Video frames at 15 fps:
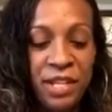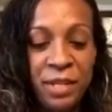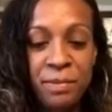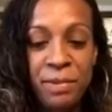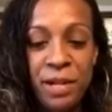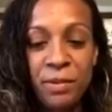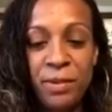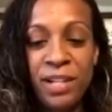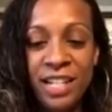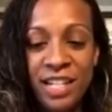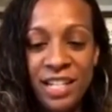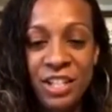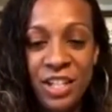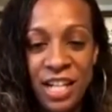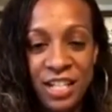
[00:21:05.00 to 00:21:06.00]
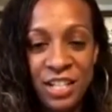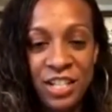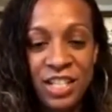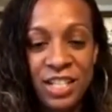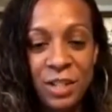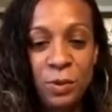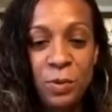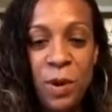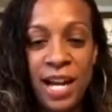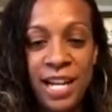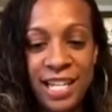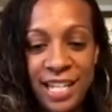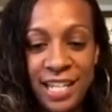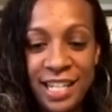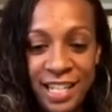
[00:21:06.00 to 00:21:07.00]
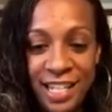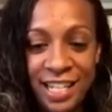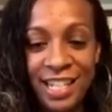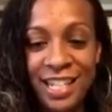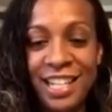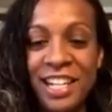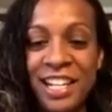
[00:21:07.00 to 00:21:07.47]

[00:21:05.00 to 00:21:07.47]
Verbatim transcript: but I wanted to change it to YDN.